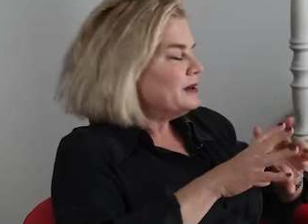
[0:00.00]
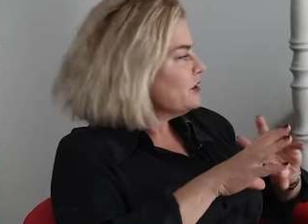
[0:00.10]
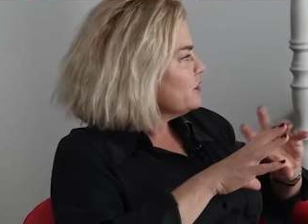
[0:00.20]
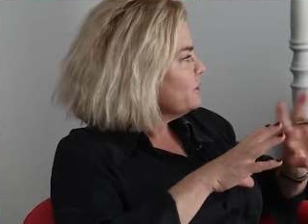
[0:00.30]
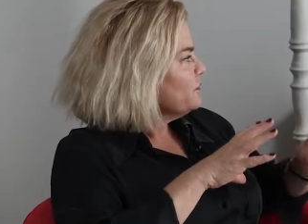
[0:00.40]

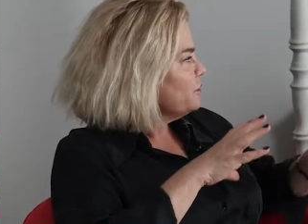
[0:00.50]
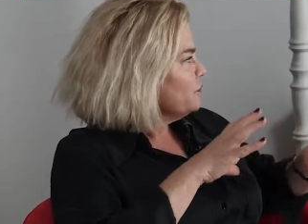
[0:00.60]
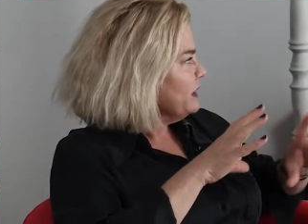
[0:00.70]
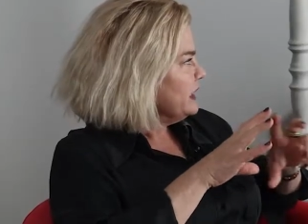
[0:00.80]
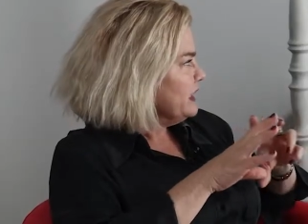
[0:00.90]
about
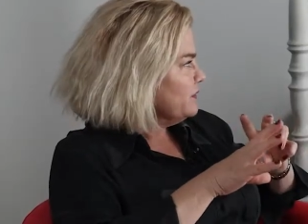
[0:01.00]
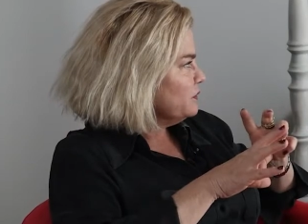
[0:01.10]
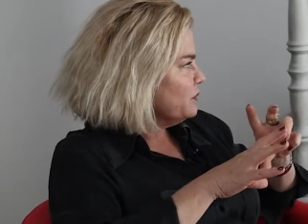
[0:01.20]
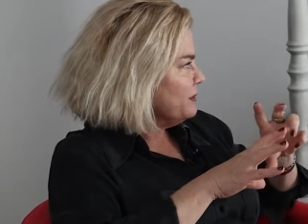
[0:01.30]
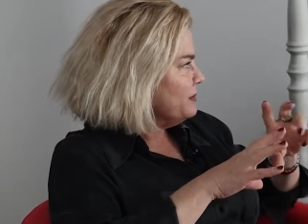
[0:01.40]
conforming
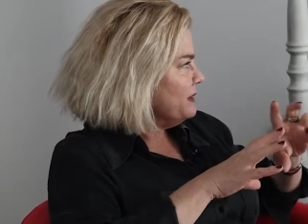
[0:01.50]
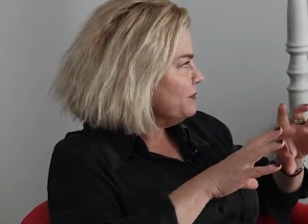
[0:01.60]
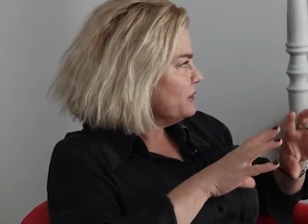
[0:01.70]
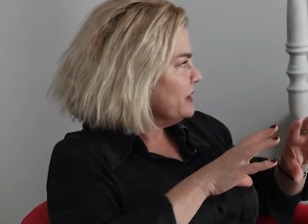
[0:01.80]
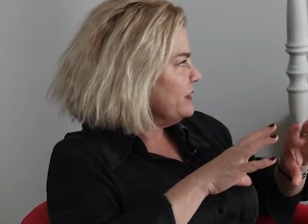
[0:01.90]
level, where
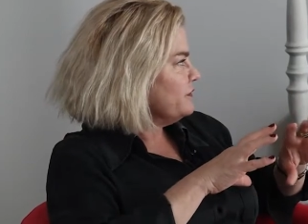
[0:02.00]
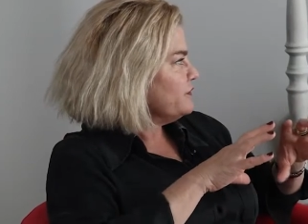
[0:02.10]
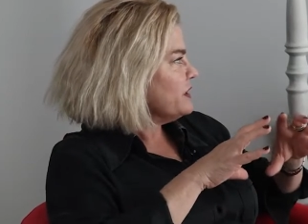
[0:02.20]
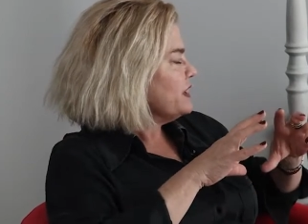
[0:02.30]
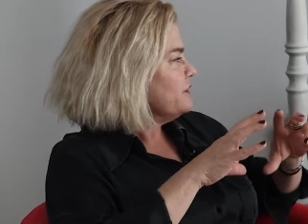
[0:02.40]
people give
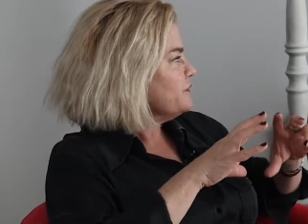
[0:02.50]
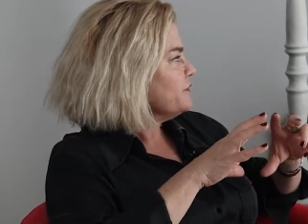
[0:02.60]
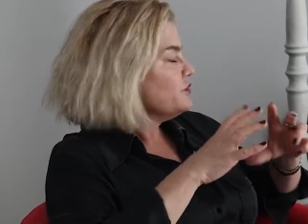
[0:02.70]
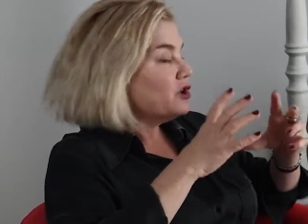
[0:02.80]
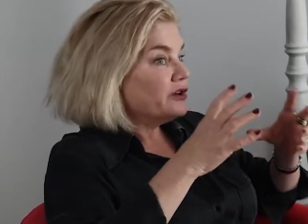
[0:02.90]
kind of
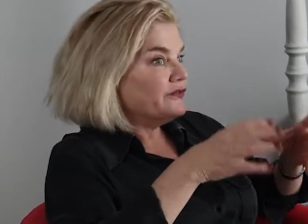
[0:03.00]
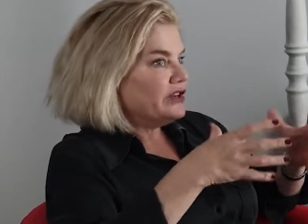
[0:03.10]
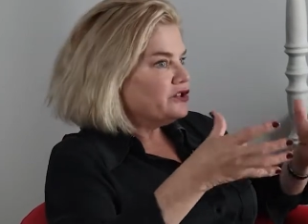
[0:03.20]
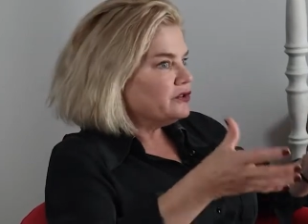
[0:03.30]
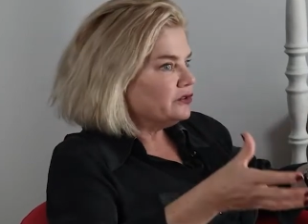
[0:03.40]

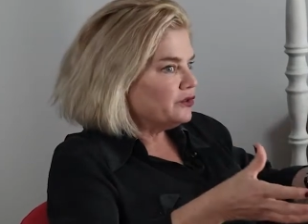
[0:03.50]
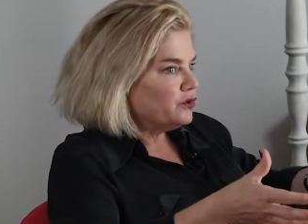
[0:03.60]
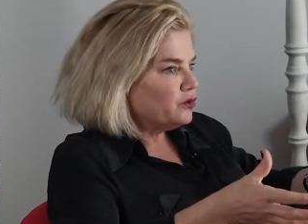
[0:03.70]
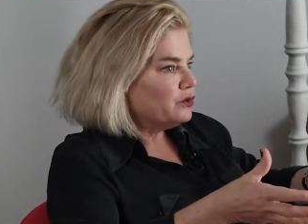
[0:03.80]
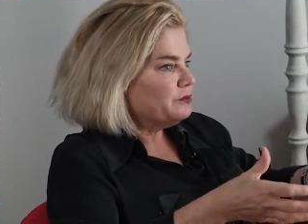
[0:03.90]
conventional
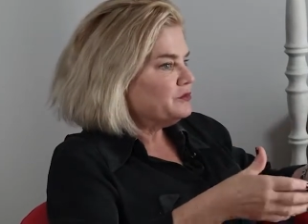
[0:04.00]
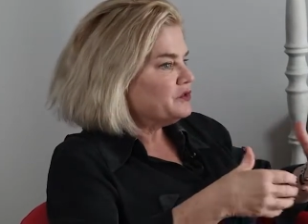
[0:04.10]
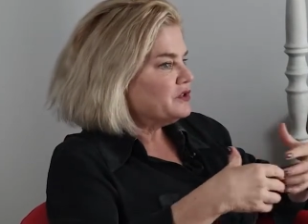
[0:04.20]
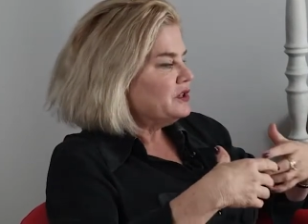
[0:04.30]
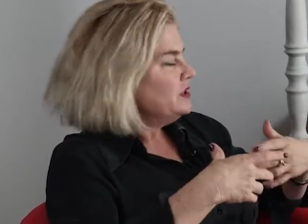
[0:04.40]

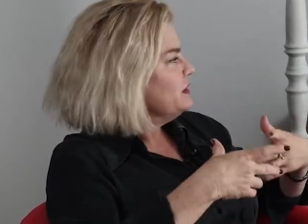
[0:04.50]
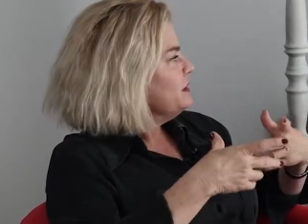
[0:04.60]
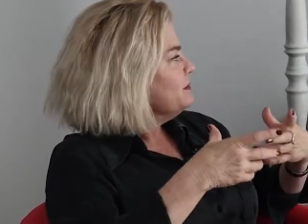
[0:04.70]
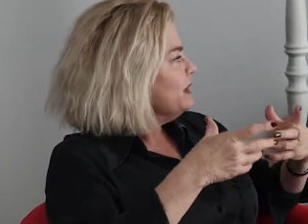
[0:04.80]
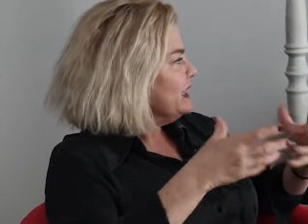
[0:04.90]
norms,
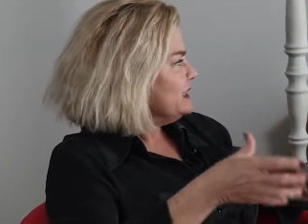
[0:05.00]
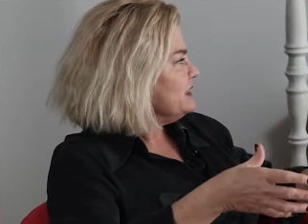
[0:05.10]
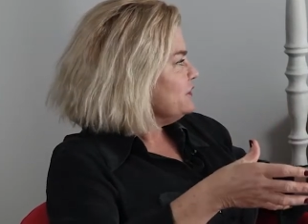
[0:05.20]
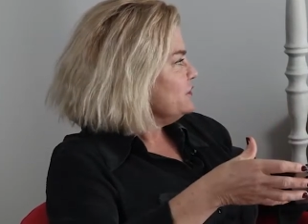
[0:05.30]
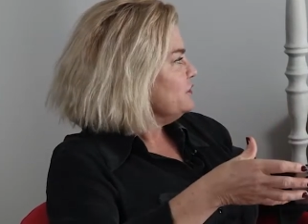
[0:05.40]

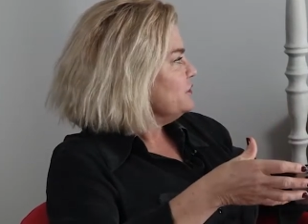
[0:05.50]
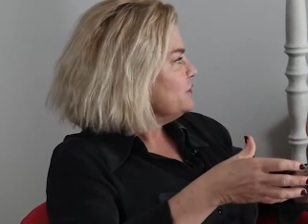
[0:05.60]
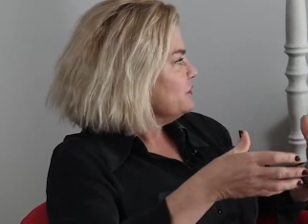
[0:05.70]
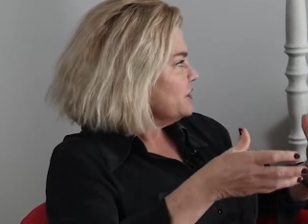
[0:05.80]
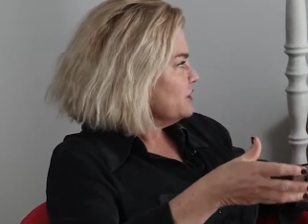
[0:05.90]

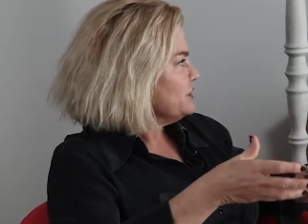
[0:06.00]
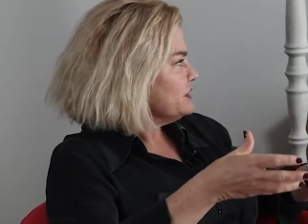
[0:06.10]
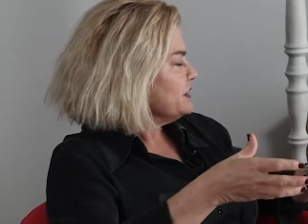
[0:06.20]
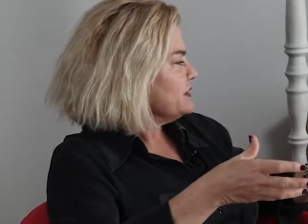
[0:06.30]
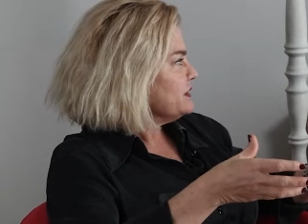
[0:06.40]
platitude
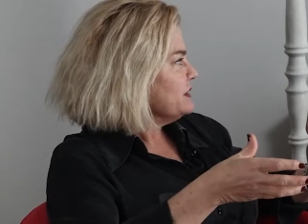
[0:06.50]
answers.